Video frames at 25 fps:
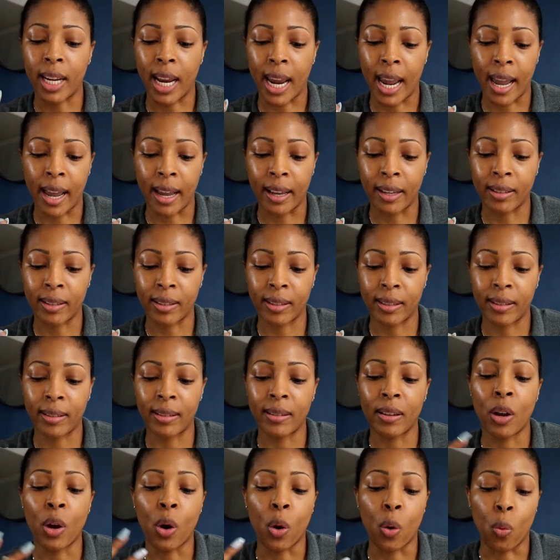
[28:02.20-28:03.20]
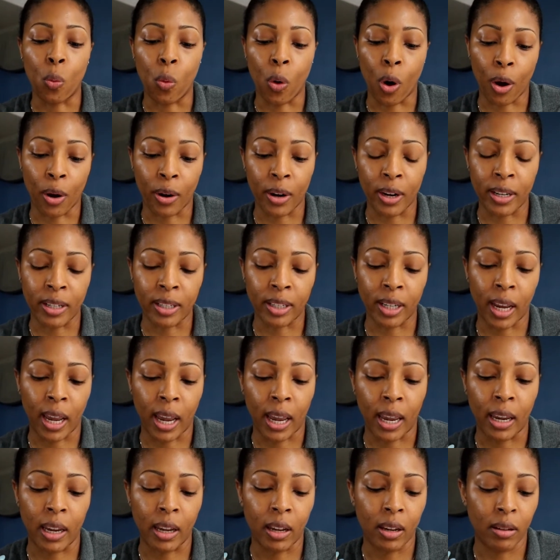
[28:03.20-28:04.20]
tasks, water
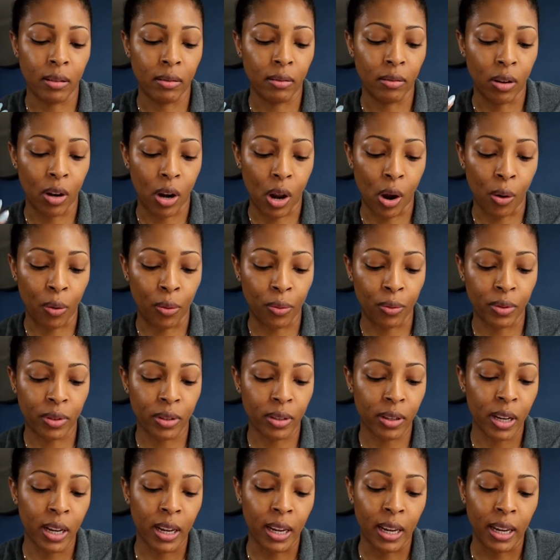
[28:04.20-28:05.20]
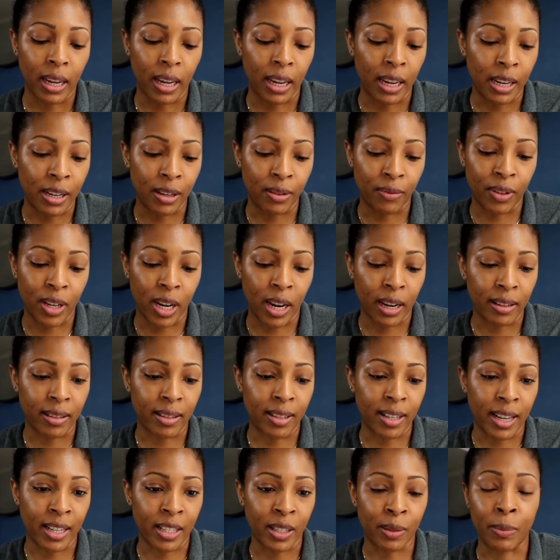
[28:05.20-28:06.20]
intake, notes, end of day
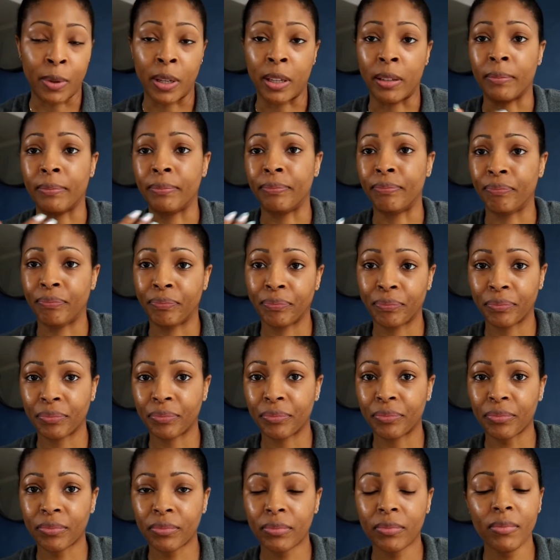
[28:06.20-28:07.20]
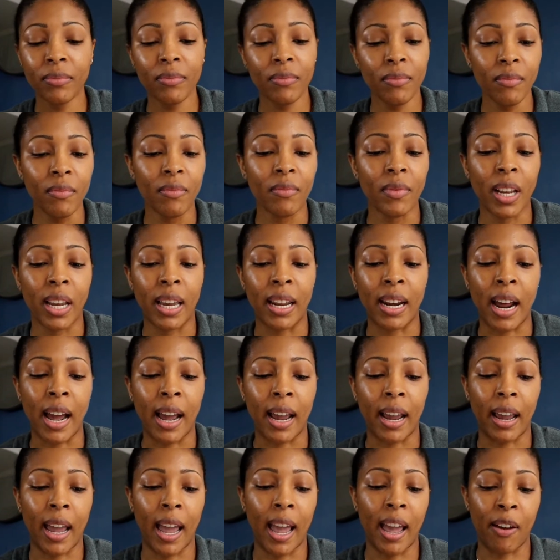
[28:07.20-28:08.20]
assessment. And
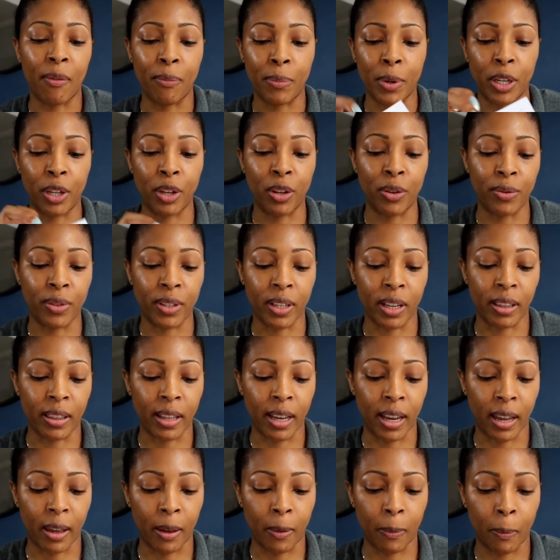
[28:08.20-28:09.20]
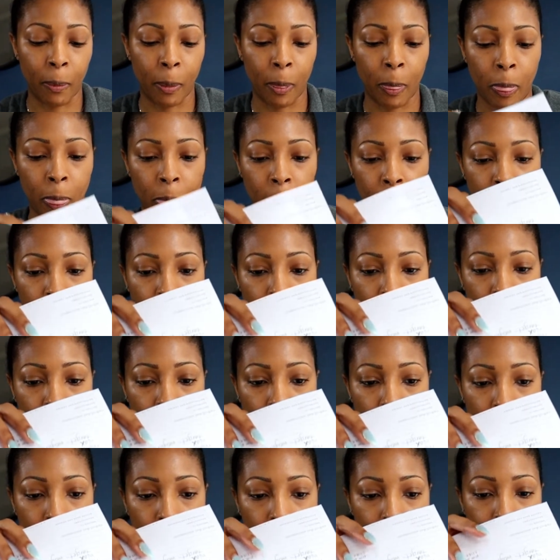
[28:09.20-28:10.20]
I have been using that.
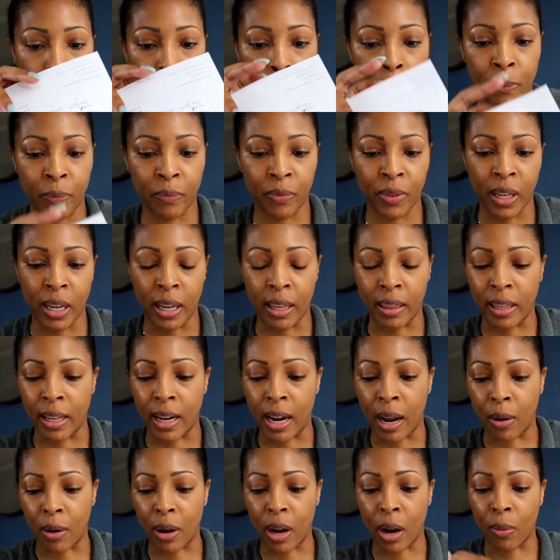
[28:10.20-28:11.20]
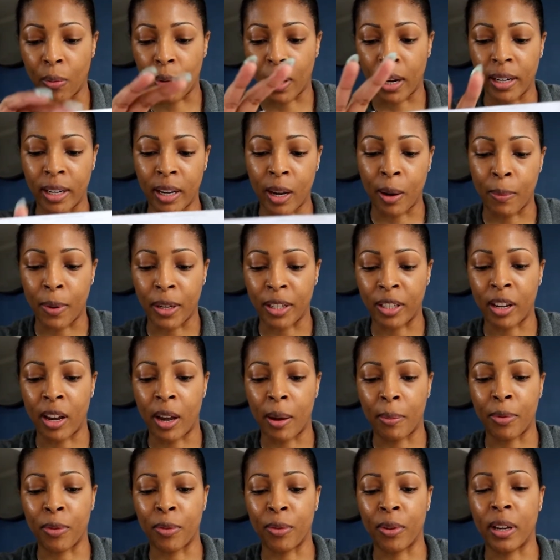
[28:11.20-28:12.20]
And then I, I write down my
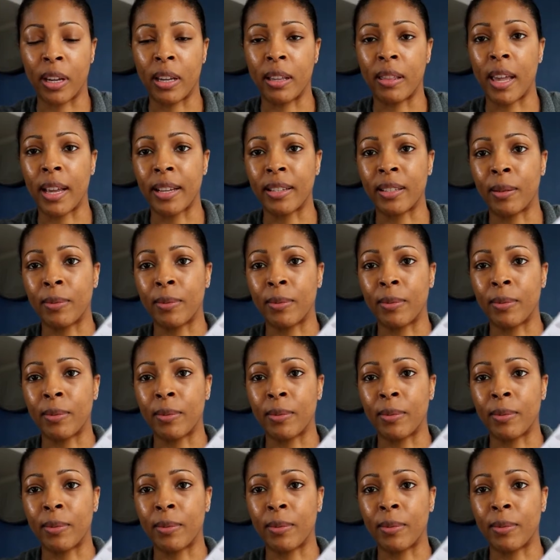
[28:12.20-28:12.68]
top three. Like